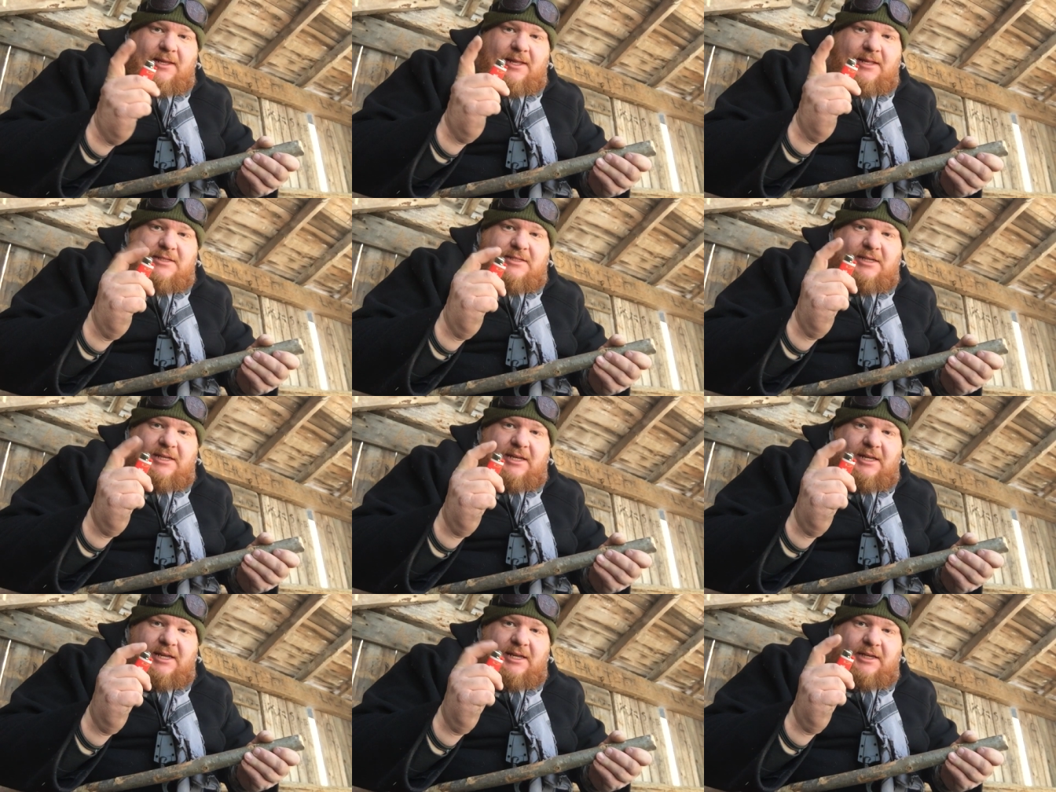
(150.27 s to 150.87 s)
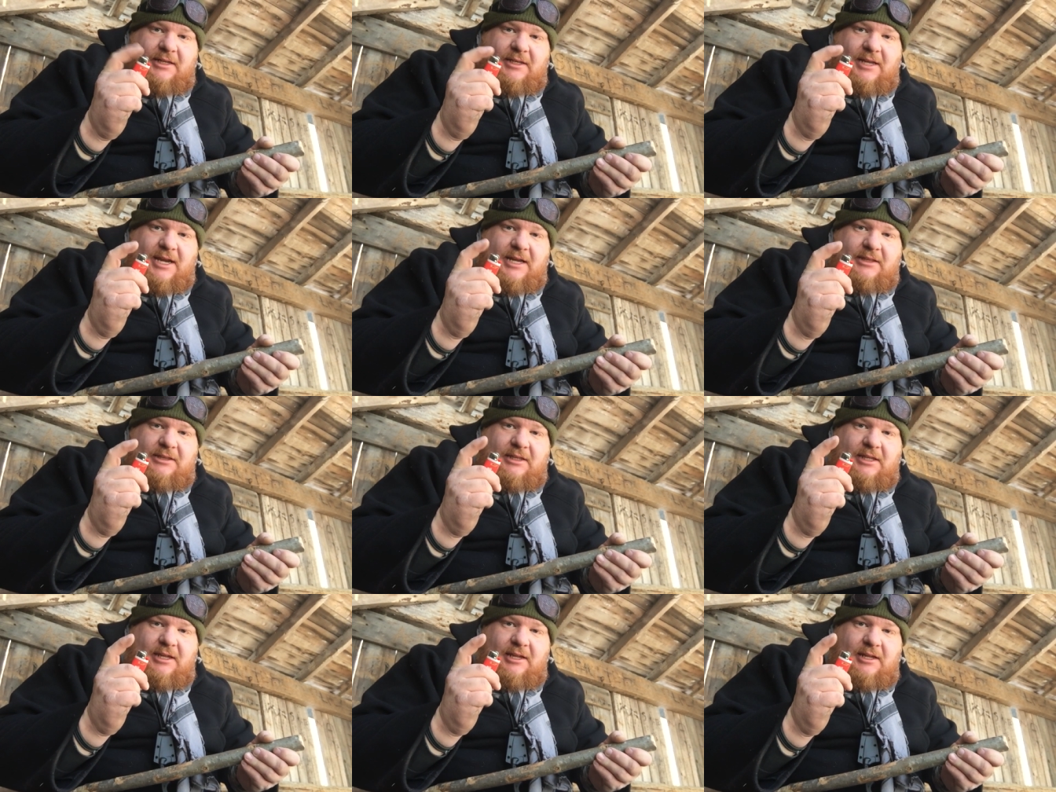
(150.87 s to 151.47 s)
it's going to ignite
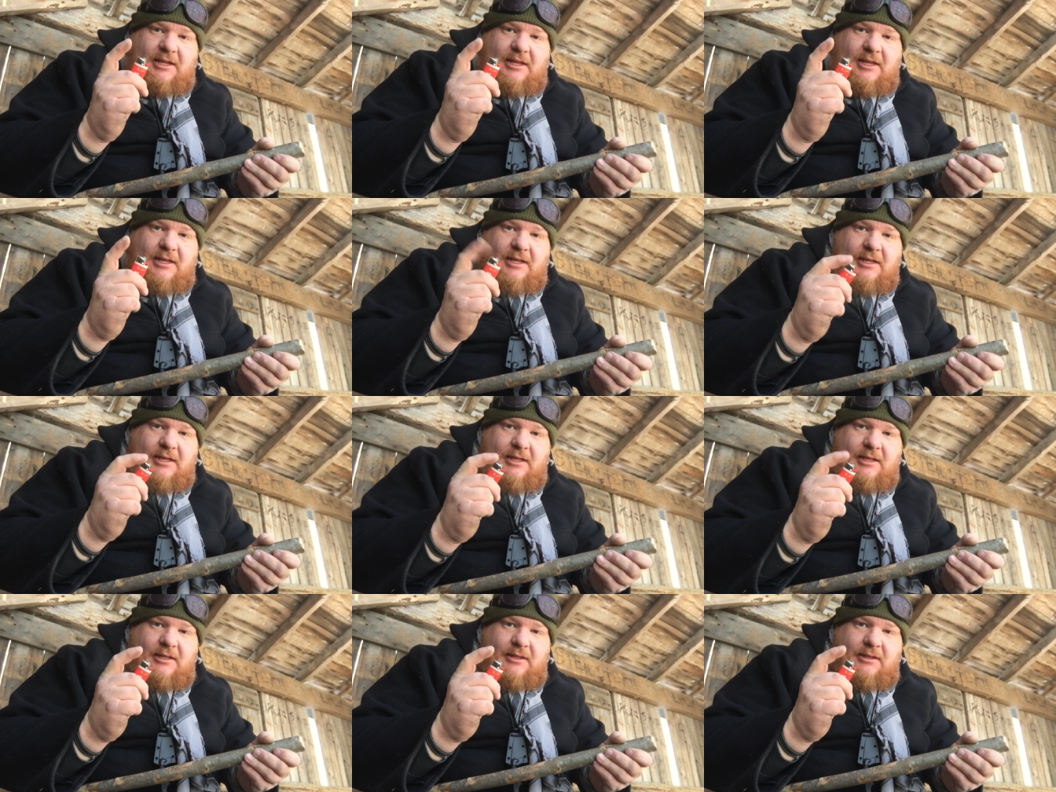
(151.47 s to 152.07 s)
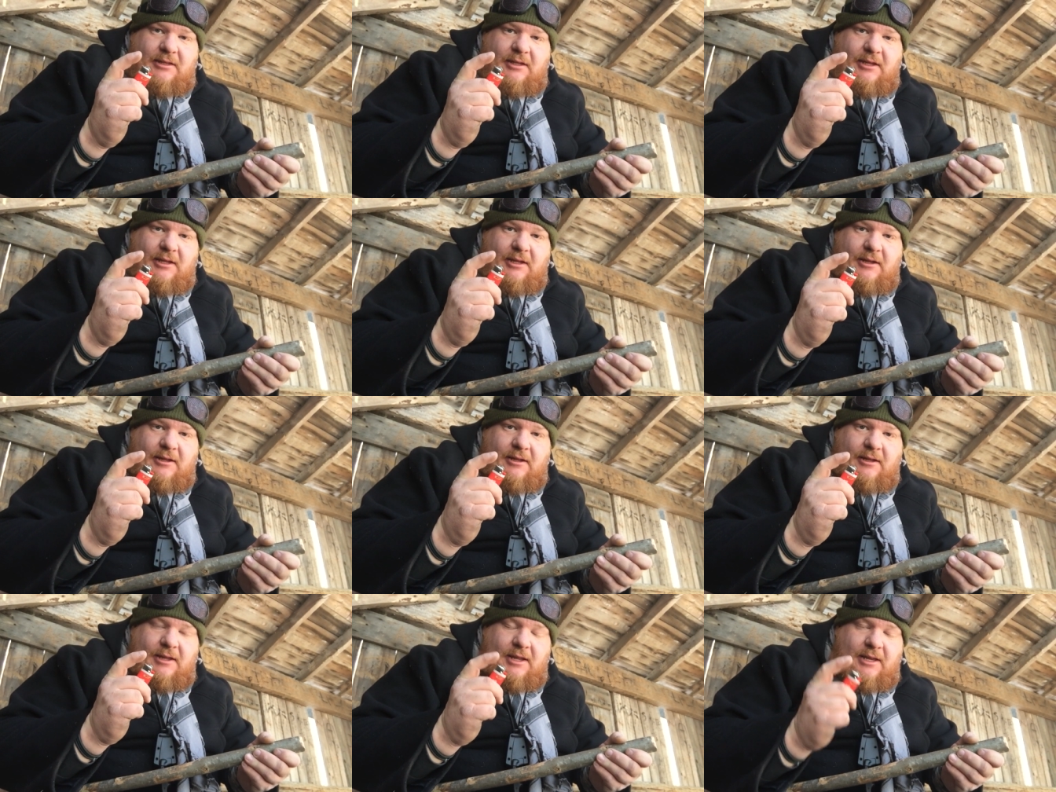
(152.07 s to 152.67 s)

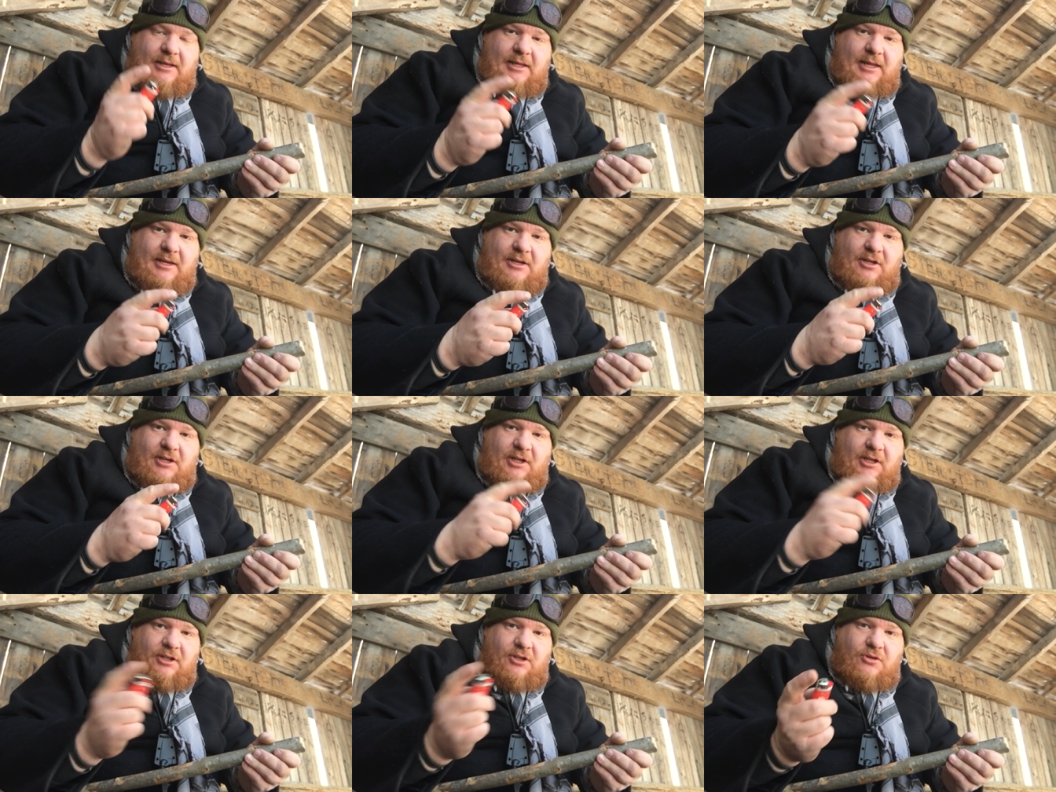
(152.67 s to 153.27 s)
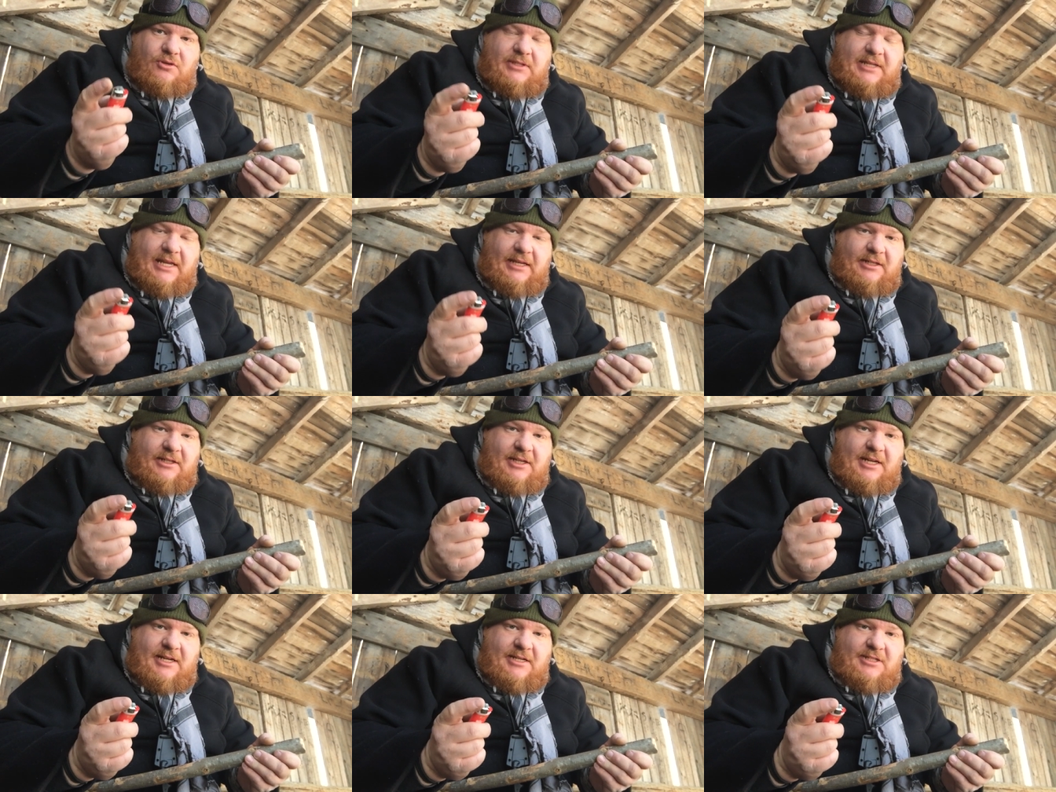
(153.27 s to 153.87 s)
and then you're going to lose
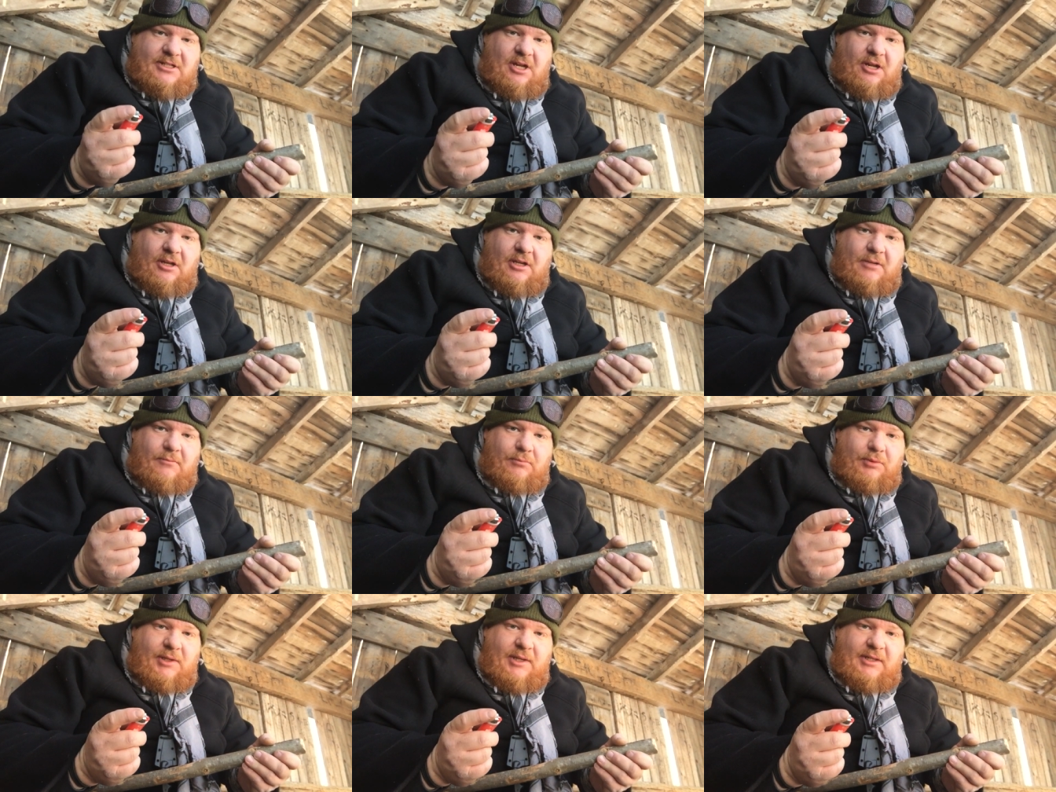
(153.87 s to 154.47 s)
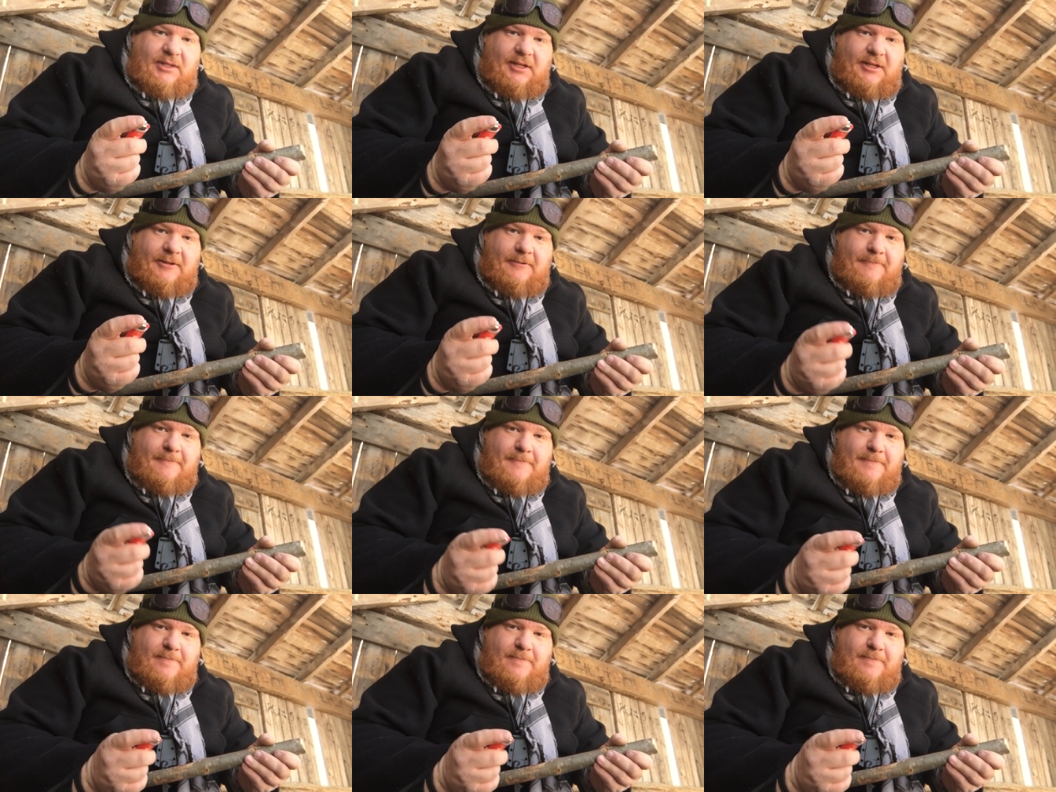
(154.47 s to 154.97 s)
that dust all completely.